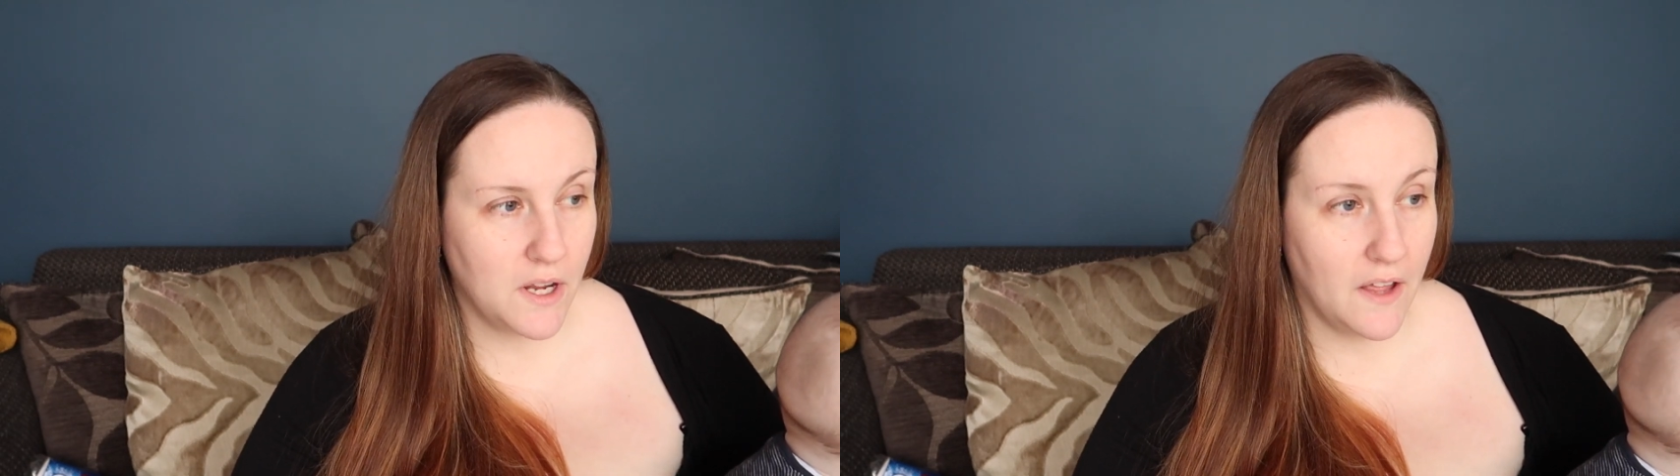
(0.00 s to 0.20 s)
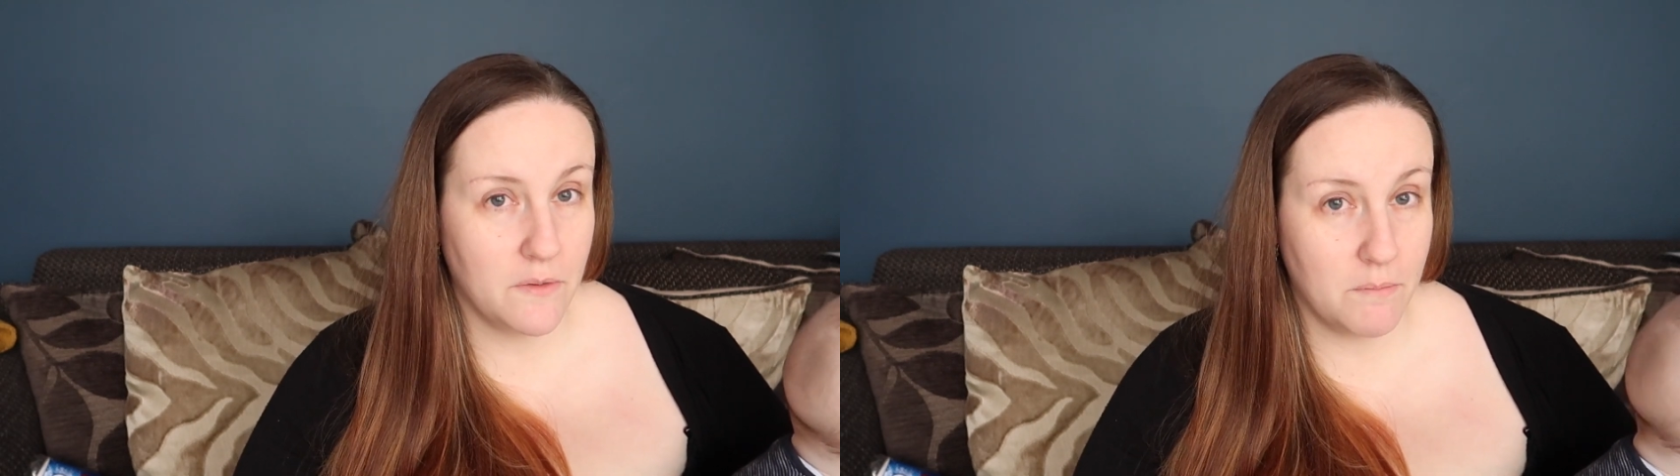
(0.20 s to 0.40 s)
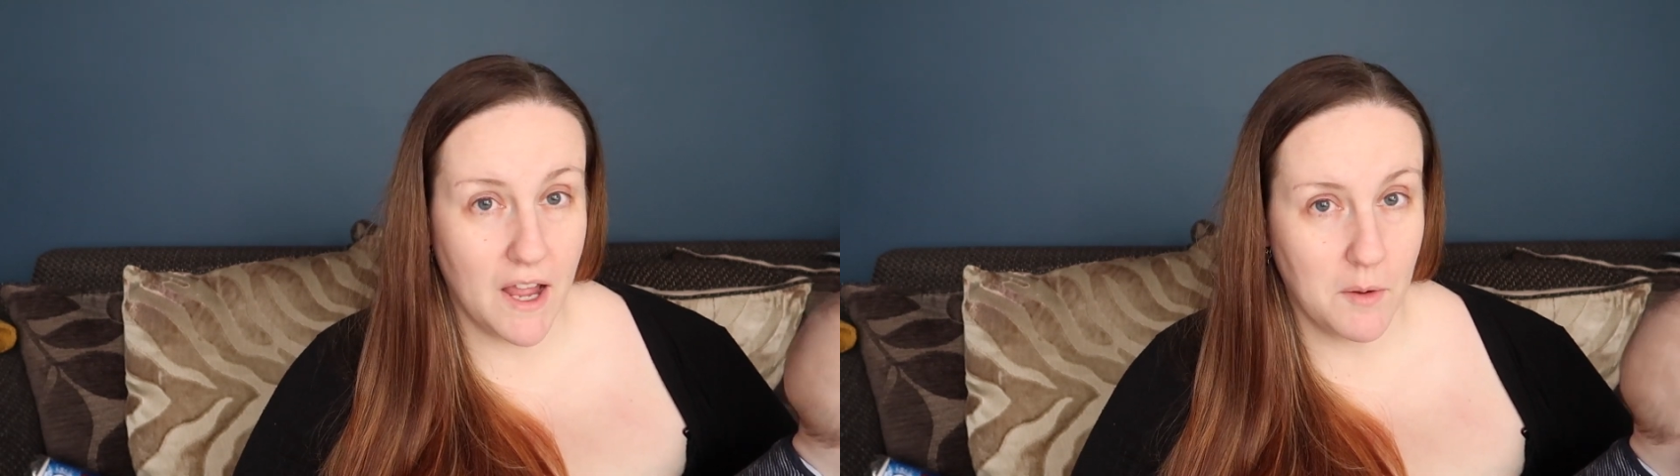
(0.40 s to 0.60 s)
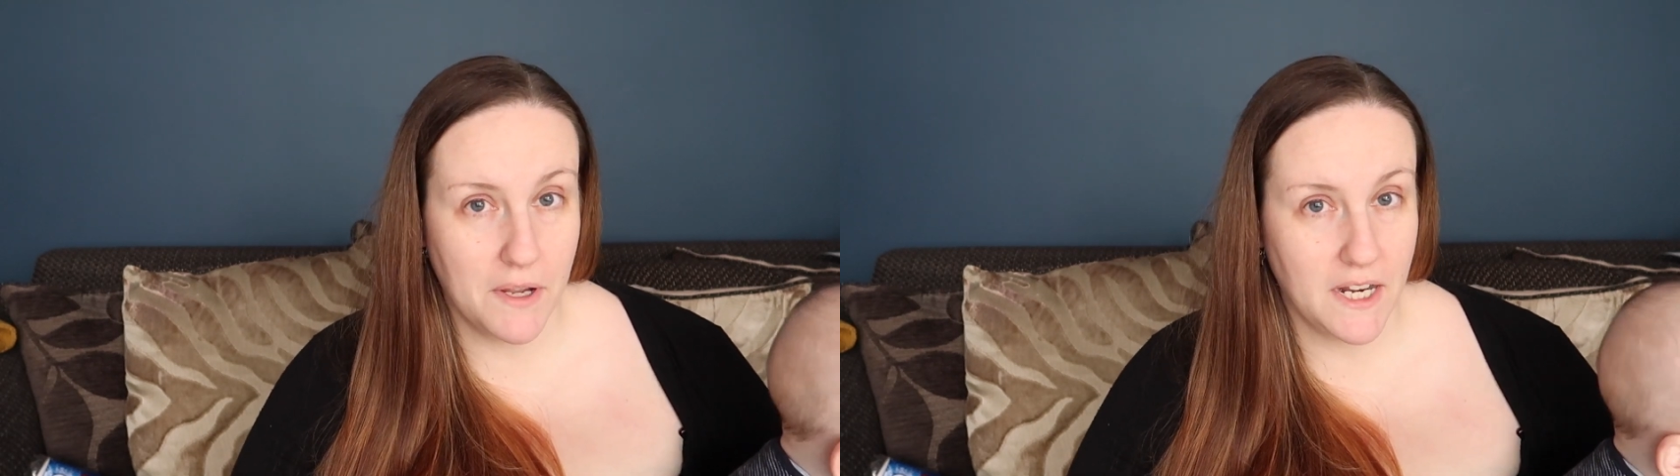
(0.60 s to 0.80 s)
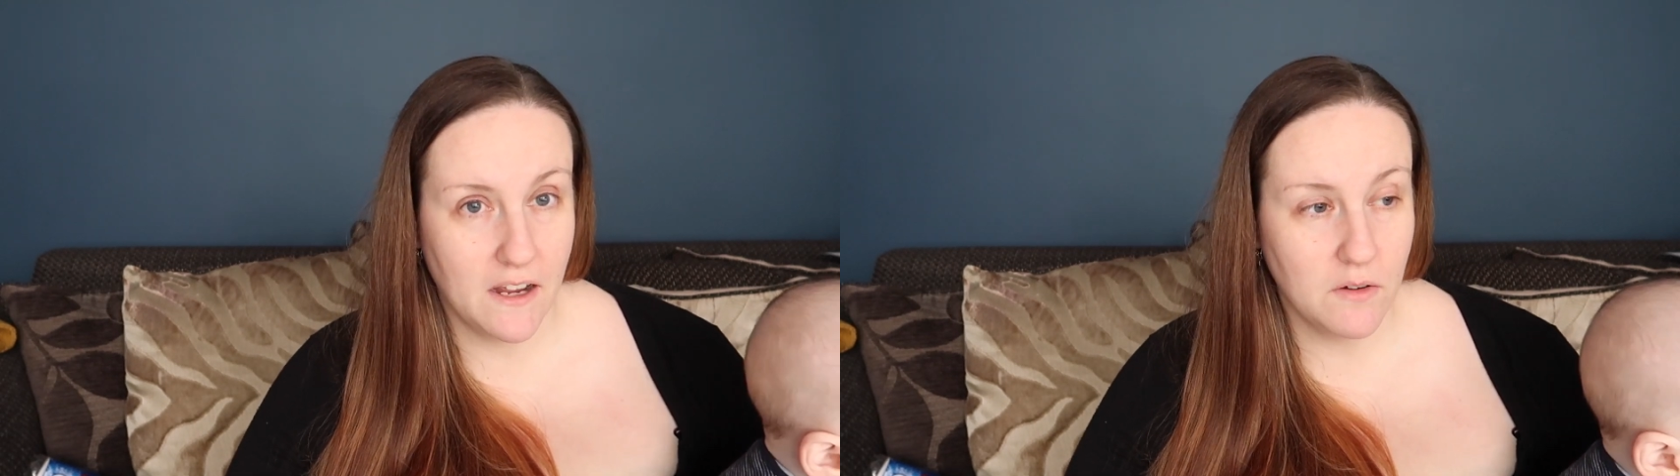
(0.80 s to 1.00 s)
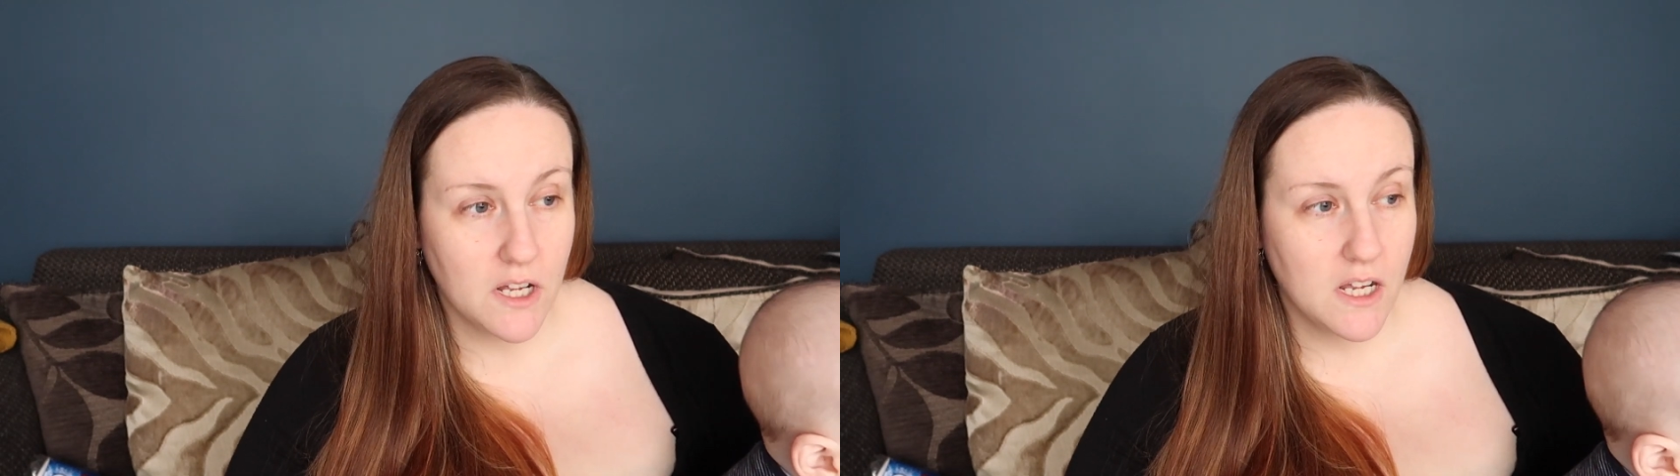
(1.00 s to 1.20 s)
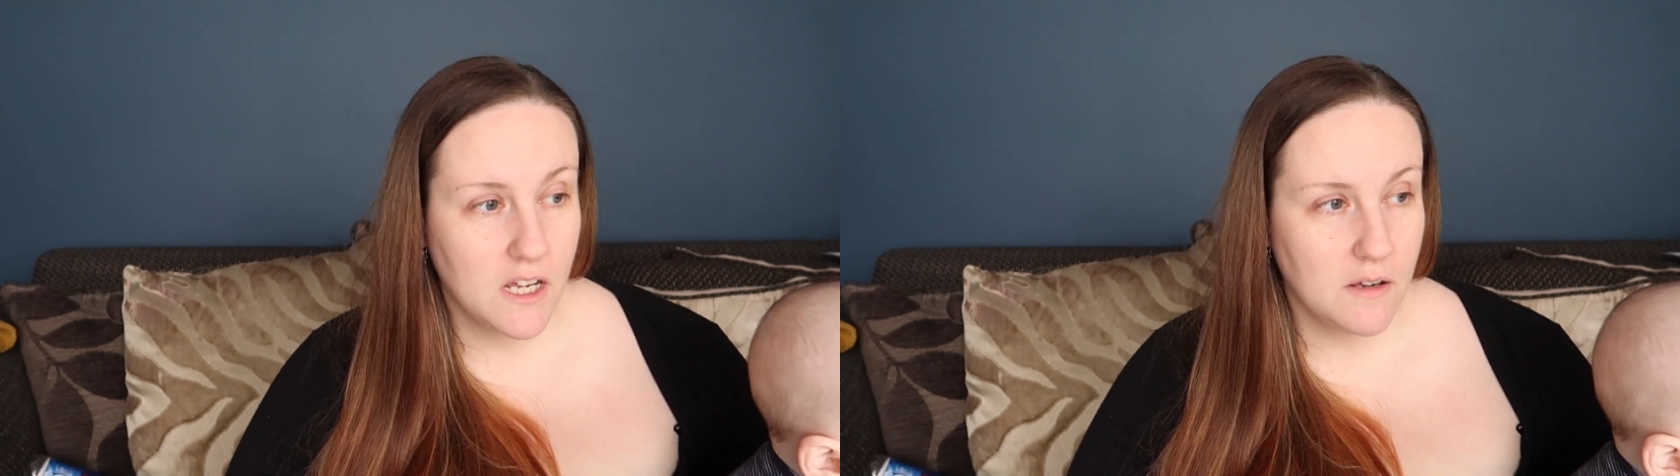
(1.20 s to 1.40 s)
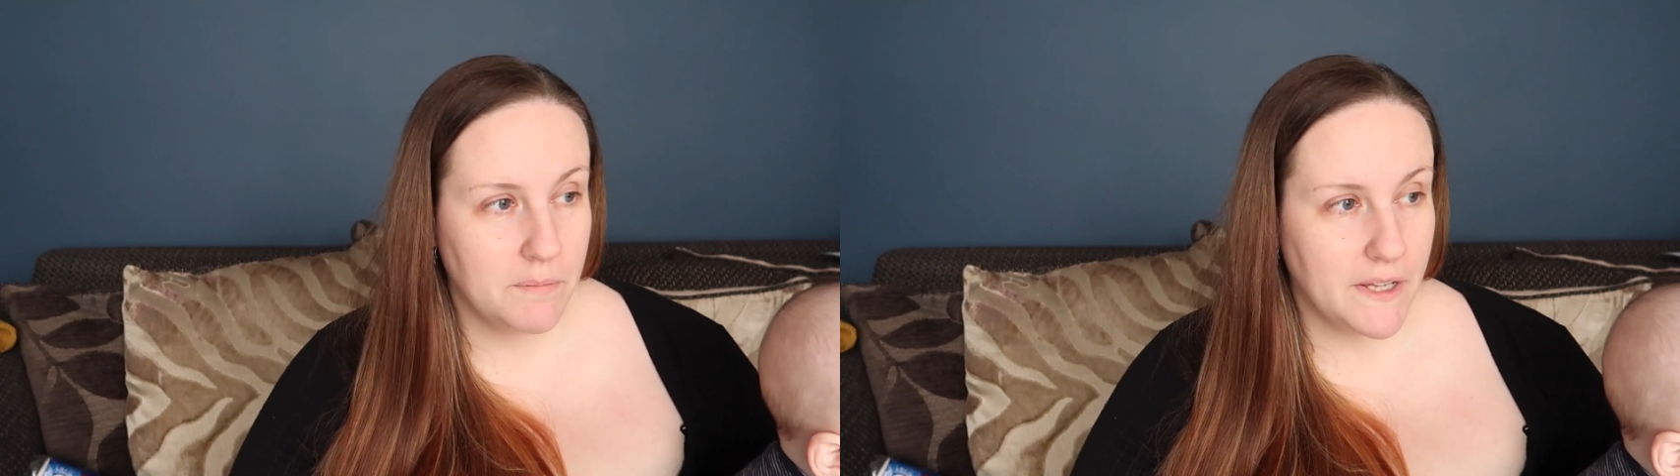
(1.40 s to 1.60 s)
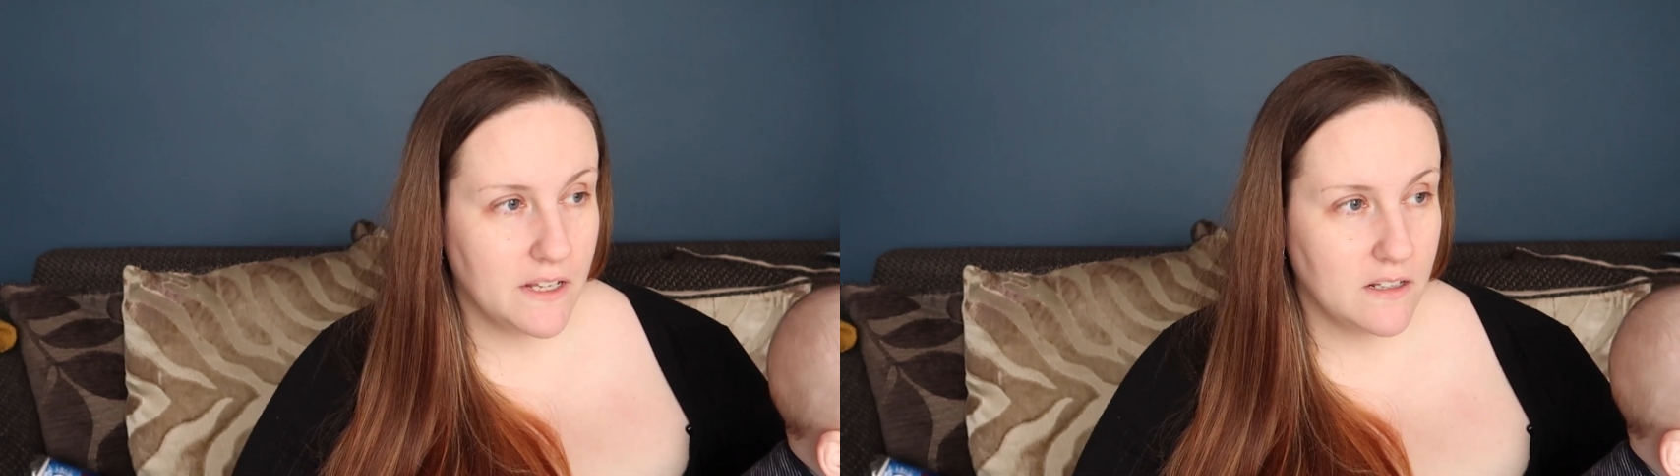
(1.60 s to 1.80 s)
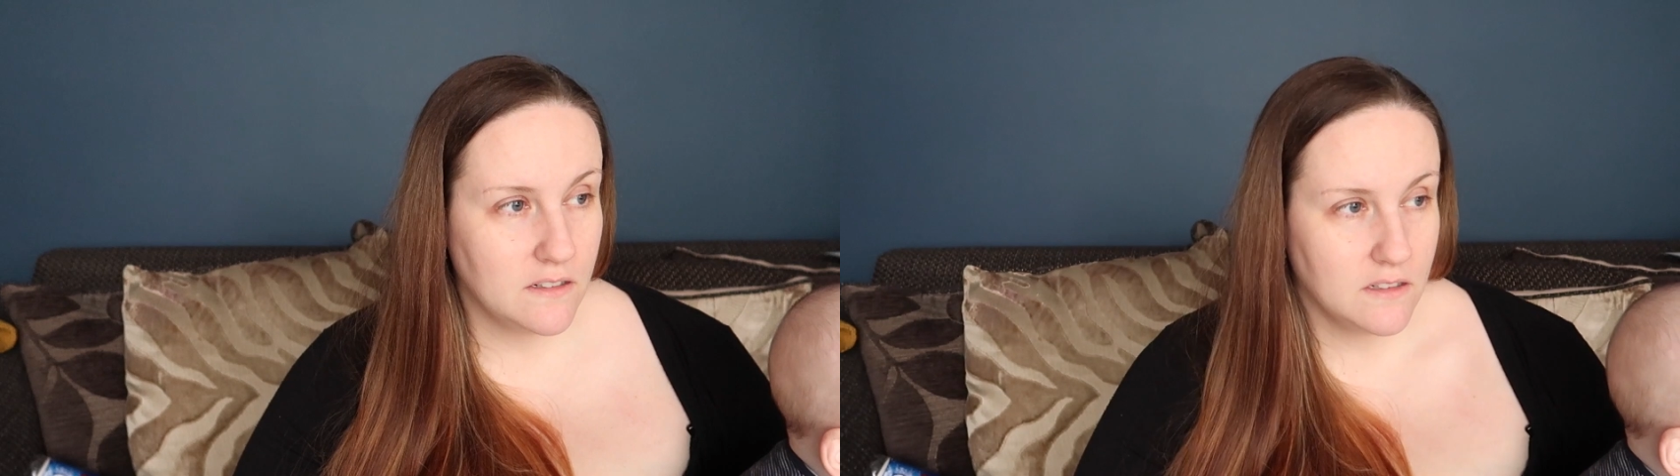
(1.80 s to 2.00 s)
we had them back by now, but